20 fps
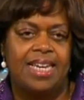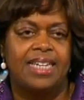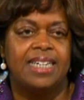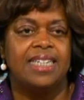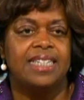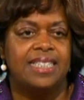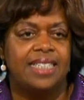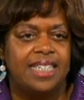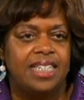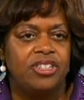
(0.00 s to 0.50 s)

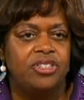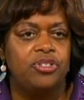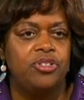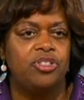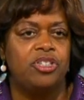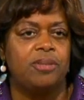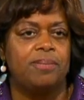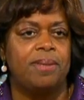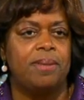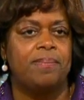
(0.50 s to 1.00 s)
continues
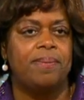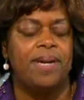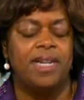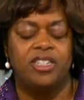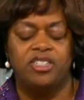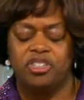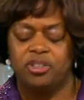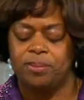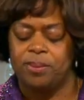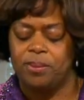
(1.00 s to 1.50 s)
to be
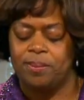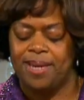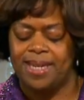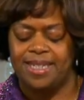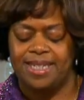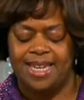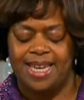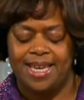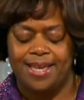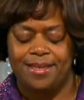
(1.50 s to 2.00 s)
punishable by
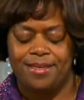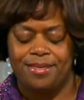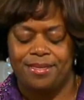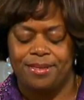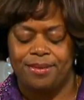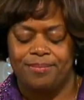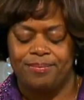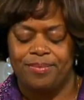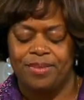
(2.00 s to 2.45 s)
death.